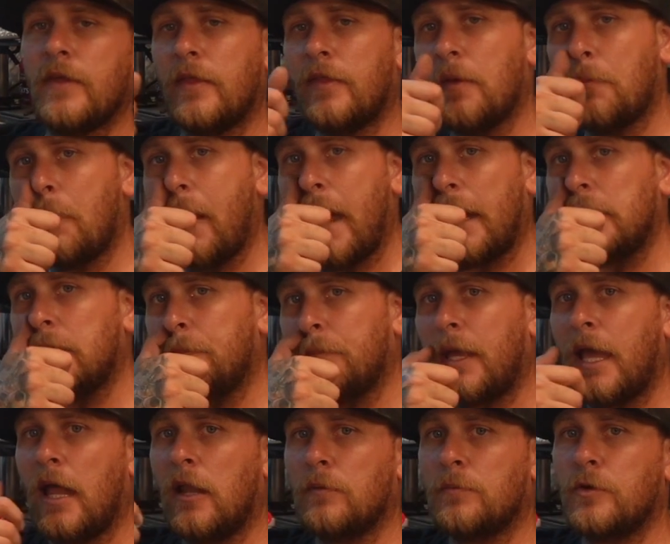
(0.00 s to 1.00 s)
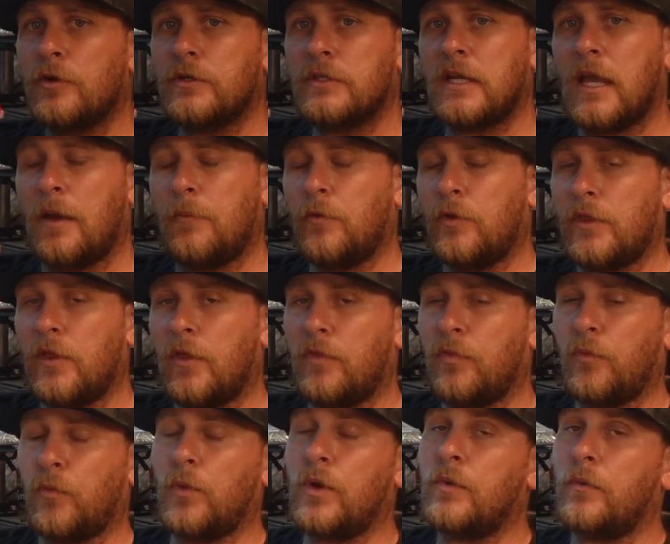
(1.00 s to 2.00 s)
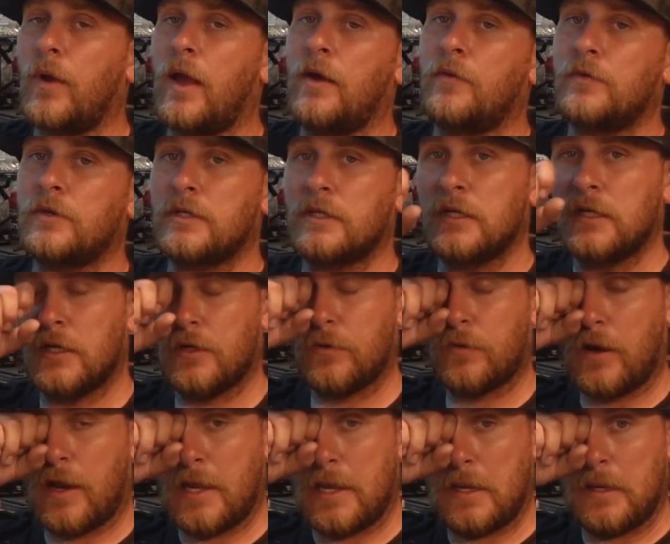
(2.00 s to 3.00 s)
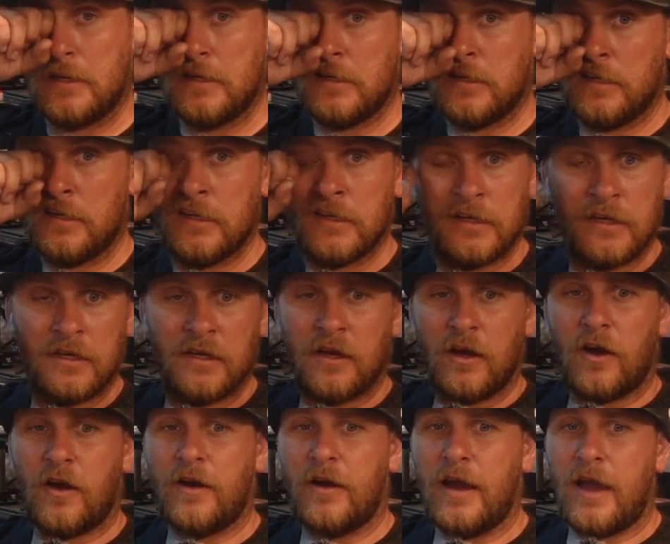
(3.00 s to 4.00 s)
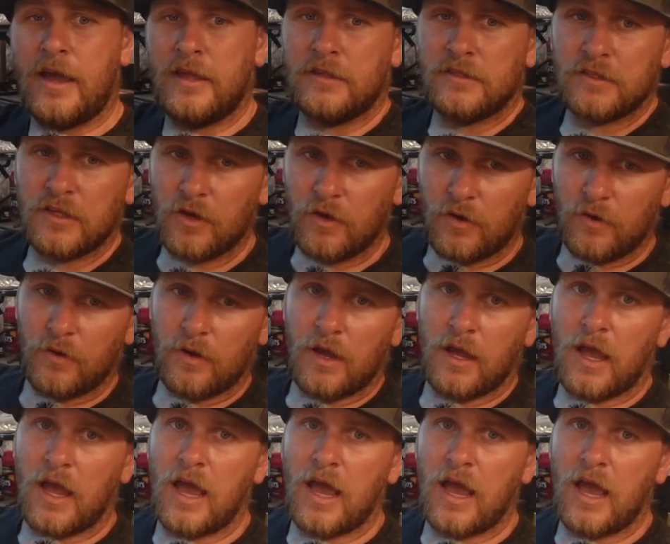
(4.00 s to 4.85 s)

then the Magnum calibers came with a 3 round, right? All right, so